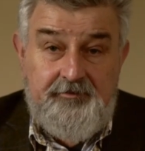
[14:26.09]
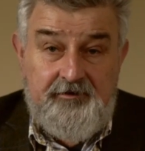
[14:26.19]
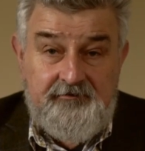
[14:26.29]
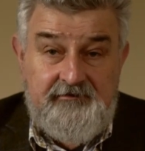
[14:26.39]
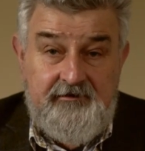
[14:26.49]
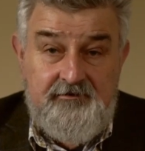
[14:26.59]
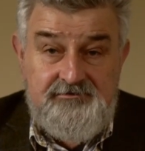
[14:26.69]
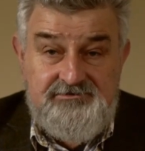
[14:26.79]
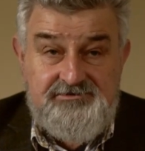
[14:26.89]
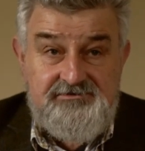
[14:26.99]
beginnings of
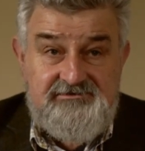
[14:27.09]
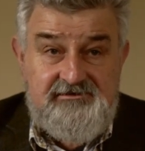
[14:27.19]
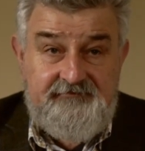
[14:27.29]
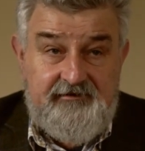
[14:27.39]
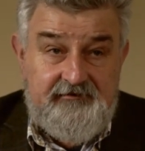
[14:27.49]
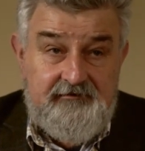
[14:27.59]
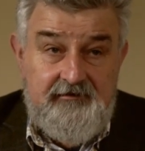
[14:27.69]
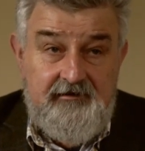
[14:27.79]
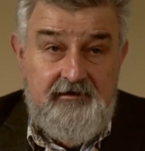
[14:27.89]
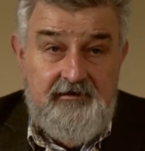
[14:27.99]
German coinage go
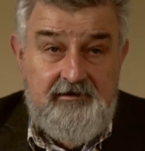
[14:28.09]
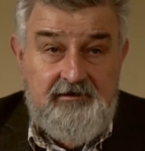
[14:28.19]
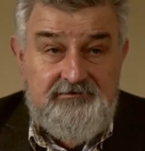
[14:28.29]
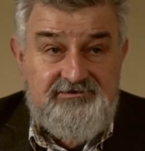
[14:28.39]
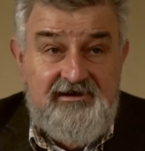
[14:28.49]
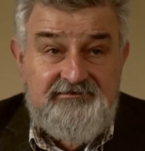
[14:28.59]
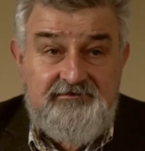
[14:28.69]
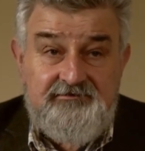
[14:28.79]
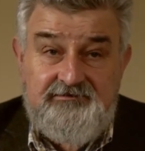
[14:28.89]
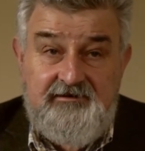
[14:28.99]
back to the late fifth
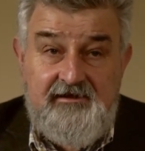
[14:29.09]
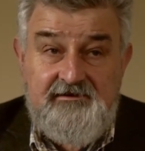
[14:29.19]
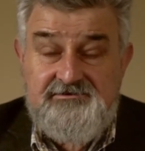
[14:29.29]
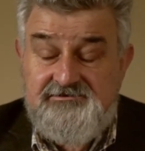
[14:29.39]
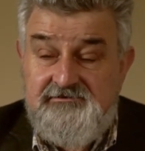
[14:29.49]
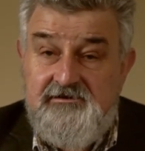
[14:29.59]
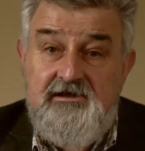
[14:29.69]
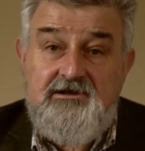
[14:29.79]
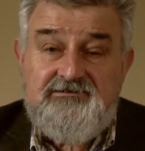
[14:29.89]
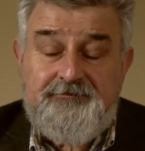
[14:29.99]
and the sixth
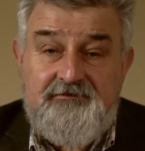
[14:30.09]
century,